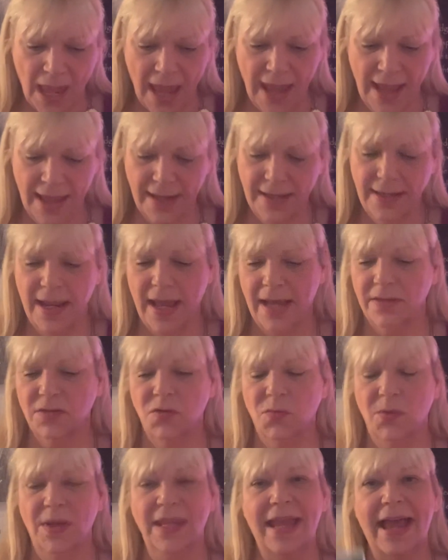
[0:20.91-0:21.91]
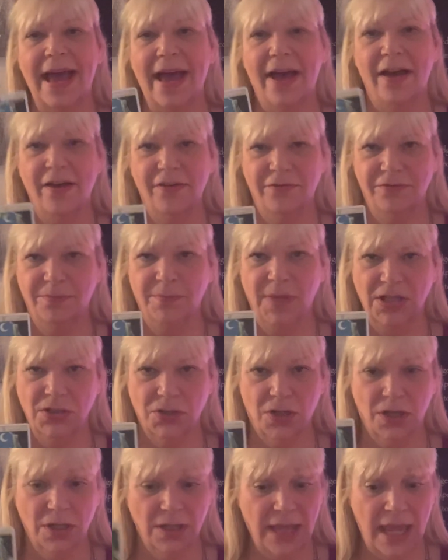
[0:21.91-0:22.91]
And next, we have
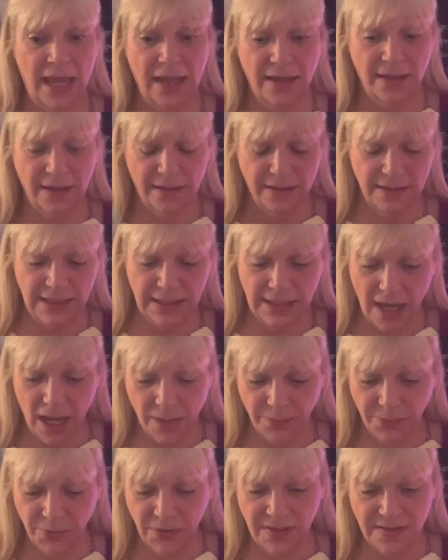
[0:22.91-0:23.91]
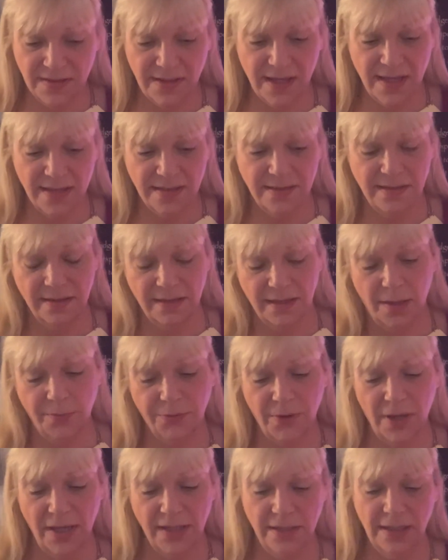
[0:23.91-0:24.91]
Major Arcana, the High Priestess in the
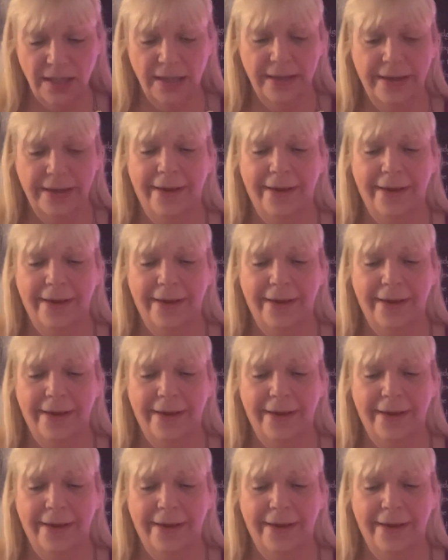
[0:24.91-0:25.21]
upright,